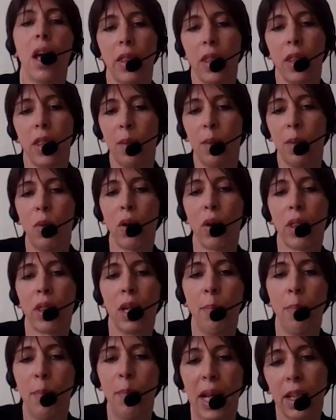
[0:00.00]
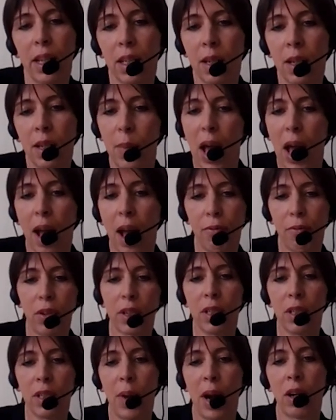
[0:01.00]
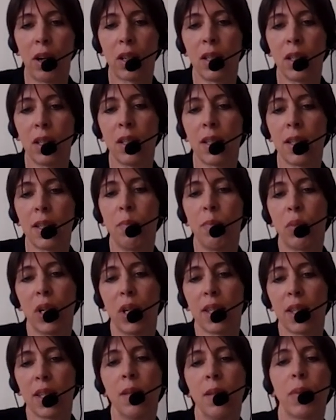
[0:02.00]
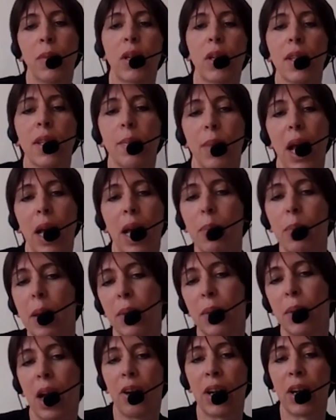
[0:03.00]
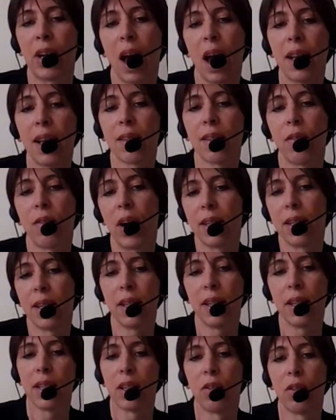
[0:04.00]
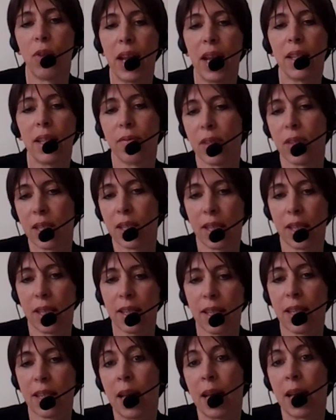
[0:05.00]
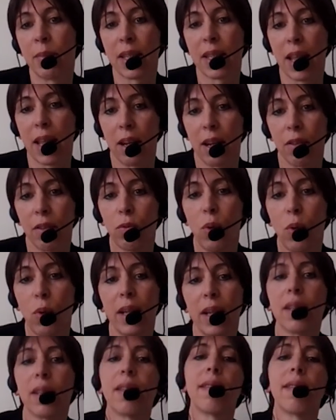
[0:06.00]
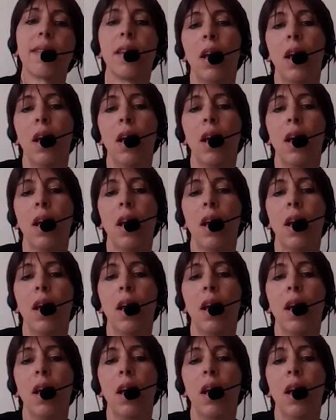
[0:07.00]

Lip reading: There are more than 1 million African Americans in prison because Black people are incarcerated at a rate of 6 times that of whites.